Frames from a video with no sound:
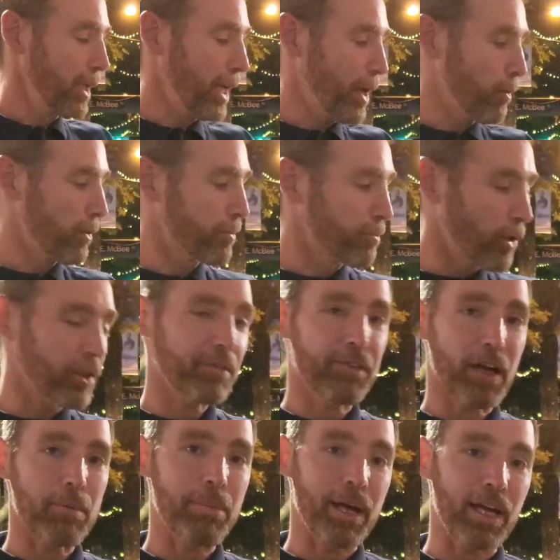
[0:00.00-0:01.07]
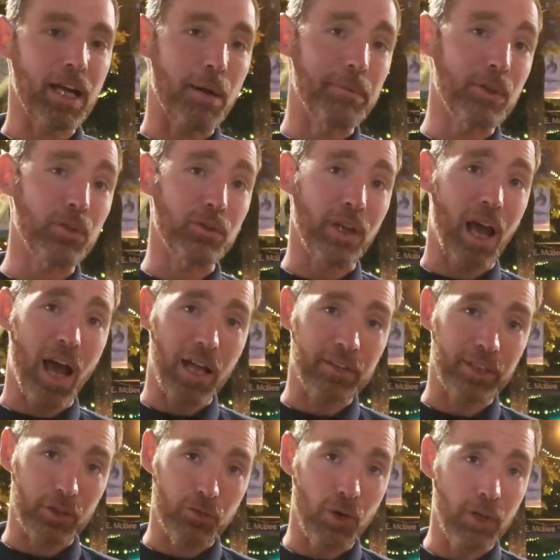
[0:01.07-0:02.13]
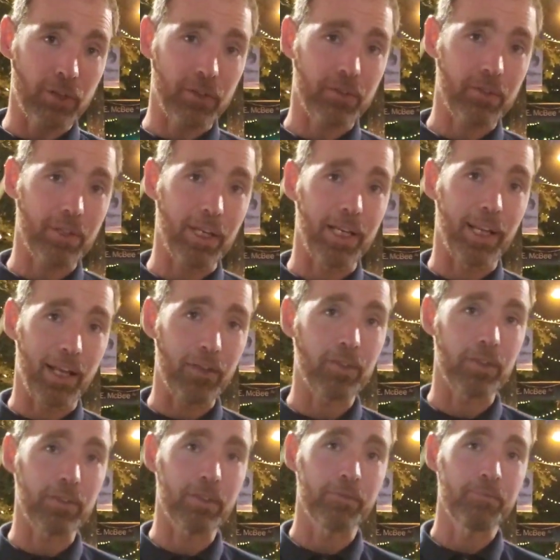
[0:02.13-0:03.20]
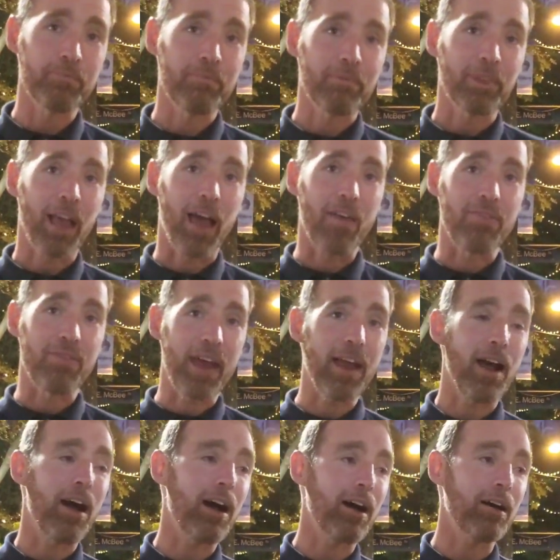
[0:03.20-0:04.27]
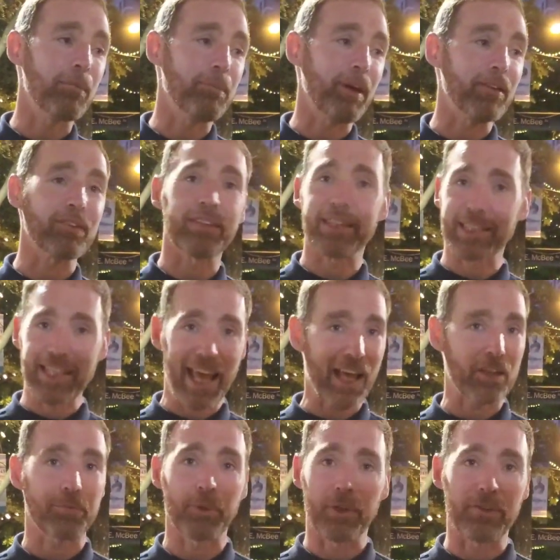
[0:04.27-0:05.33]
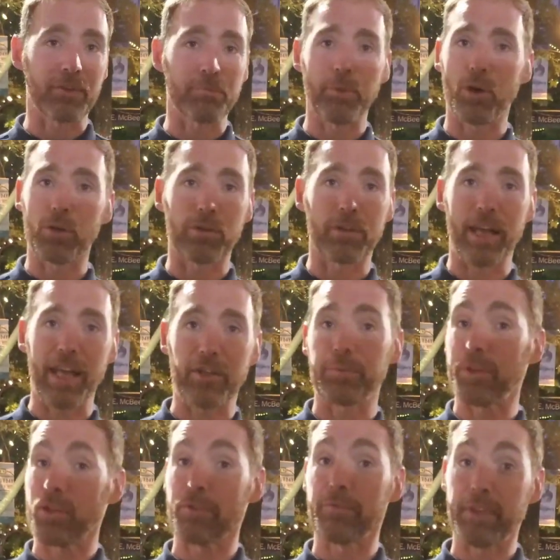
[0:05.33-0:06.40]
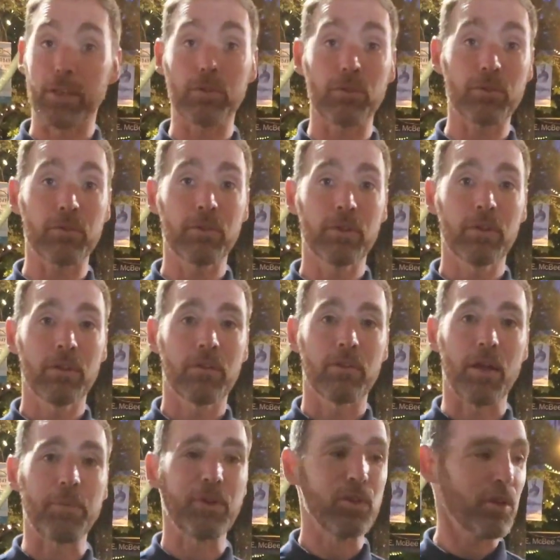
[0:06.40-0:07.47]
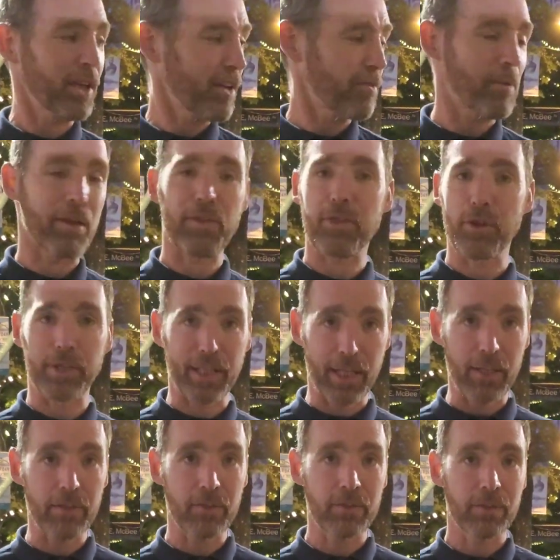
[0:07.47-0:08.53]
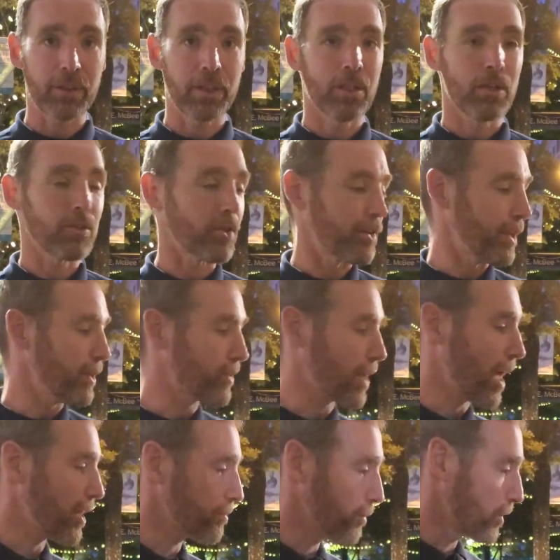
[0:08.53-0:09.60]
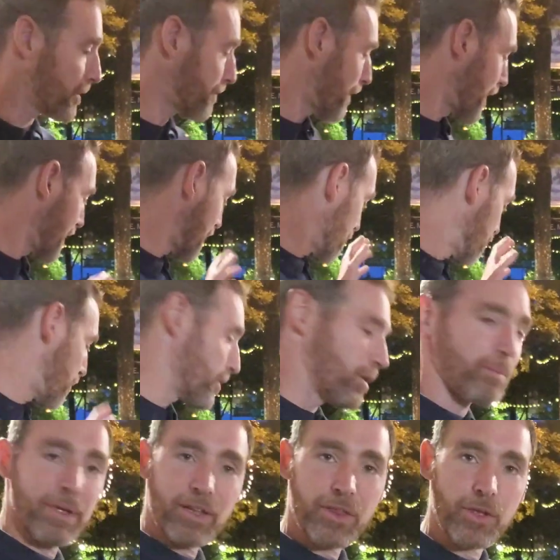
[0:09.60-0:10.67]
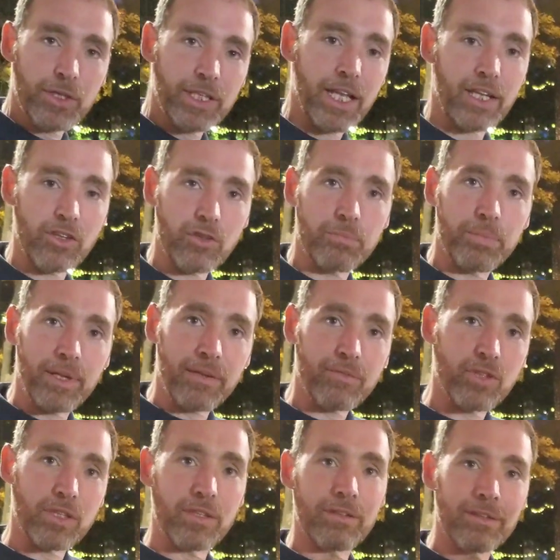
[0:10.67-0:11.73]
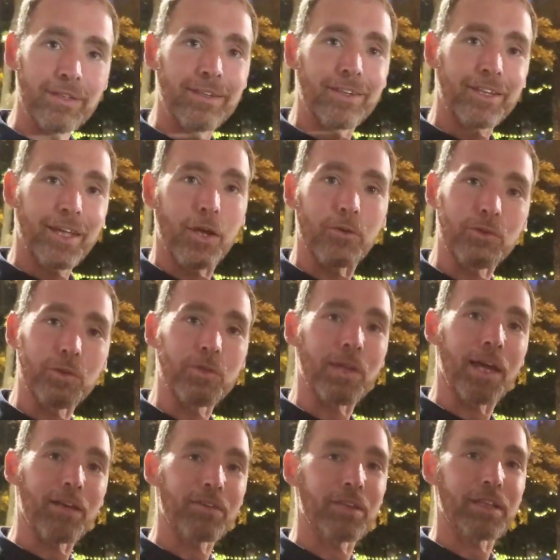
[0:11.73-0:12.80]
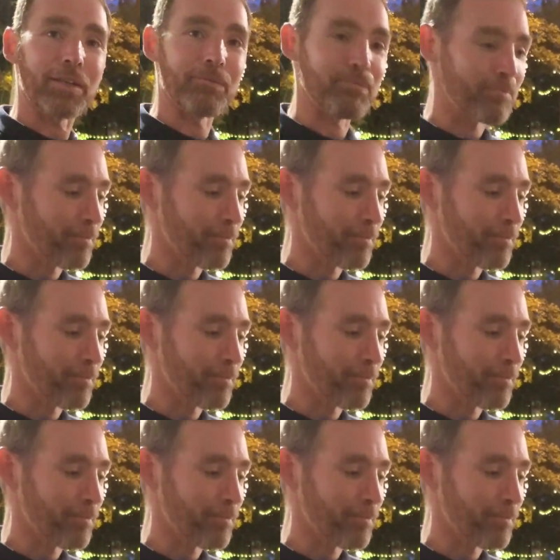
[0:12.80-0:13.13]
It was modified by a company called Arctic Trucks in Iceland, and they are basically the experts in polar expedition vehicles. They've been doing it for about 30 years. So these guys modified it, put the big 39-inch BFG KO2 tires on it.